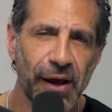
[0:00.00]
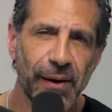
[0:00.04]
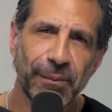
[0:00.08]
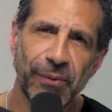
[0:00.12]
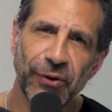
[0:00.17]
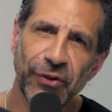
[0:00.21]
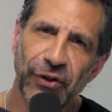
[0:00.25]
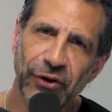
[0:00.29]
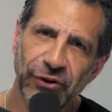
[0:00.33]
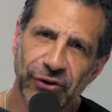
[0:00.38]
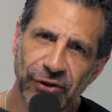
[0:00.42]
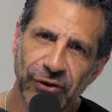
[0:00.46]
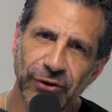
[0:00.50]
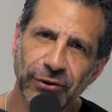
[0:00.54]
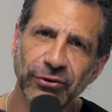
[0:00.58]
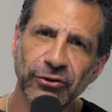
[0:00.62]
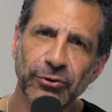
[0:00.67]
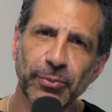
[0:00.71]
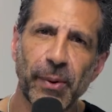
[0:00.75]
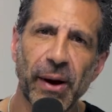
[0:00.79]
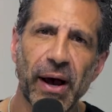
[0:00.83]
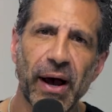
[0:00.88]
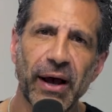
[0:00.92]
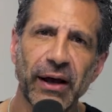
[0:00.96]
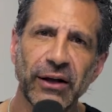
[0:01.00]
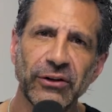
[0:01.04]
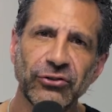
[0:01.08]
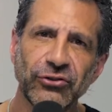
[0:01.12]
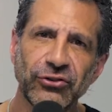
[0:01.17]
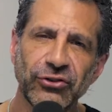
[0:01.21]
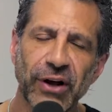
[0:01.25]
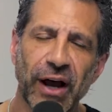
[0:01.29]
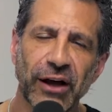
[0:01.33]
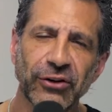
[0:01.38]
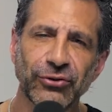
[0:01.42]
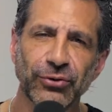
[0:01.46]
But the two spies,
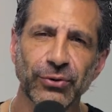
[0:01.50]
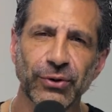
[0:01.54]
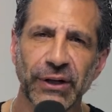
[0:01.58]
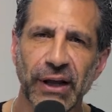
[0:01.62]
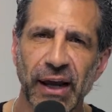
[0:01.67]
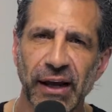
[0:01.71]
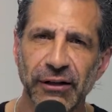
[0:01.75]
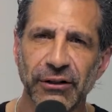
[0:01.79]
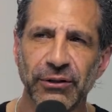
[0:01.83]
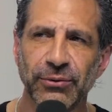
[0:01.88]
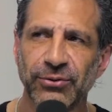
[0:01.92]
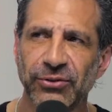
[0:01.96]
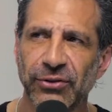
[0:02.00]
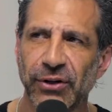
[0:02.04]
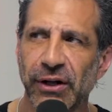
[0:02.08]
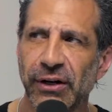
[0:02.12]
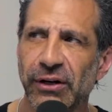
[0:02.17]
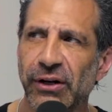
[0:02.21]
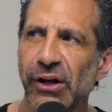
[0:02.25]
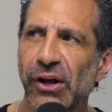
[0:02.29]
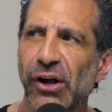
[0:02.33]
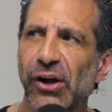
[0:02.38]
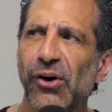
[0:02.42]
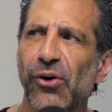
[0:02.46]
Joshua and Caleb, said,